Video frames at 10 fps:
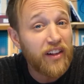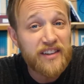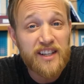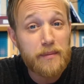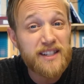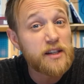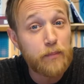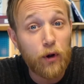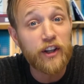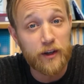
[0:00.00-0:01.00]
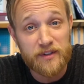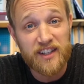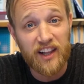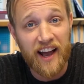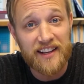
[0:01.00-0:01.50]
is in Mrs. Pulliam's
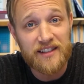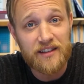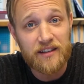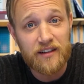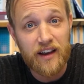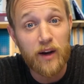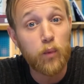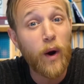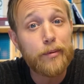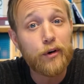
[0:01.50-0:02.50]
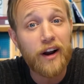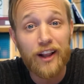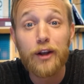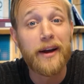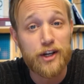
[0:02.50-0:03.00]
class at Weber
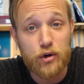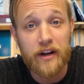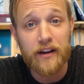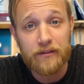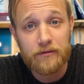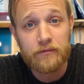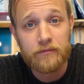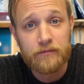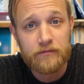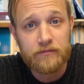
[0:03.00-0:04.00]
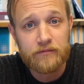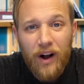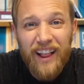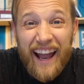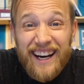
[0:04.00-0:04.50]
Elementary.
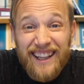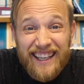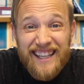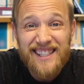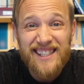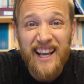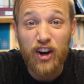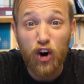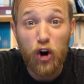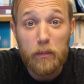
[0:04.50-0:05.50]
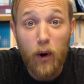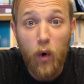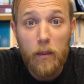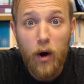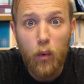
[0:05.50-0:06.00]
While Annalise, in her
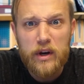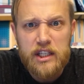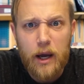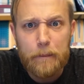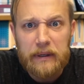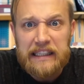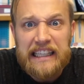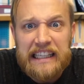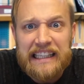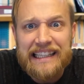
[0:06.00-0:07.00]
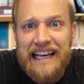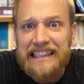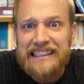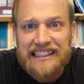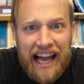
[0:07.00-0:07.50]
poem, was completely
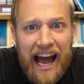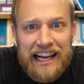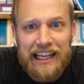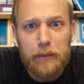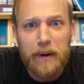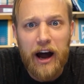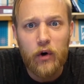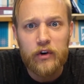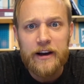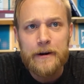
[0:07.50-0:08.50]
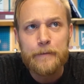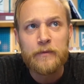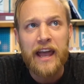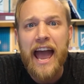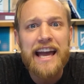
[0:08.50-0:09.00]
ecstatic about
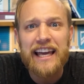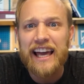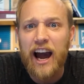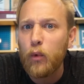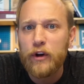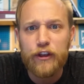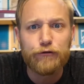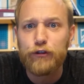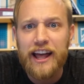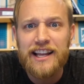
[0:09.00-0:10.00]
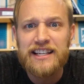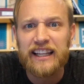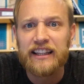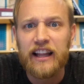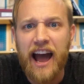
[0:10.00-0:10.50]
hanging out with a friend
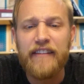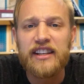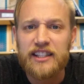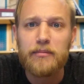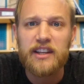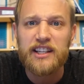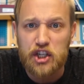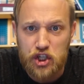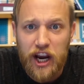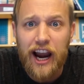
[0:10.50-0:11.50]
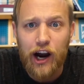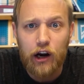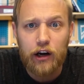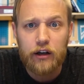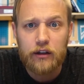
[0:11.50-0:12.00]
and having something to
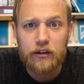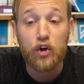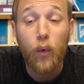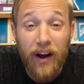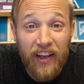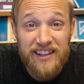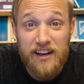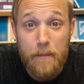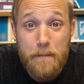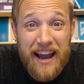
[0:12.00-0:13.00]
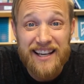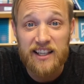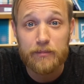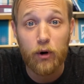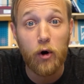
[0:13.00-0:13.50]
share, Noelle has an
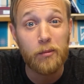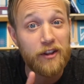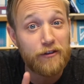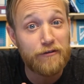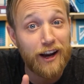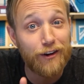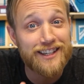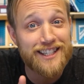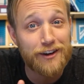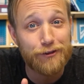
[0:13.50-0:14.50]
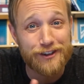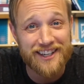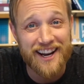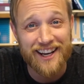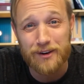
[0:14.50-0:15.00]
amazing poem with a very different
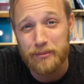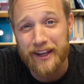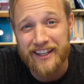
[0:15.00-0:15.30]
take on being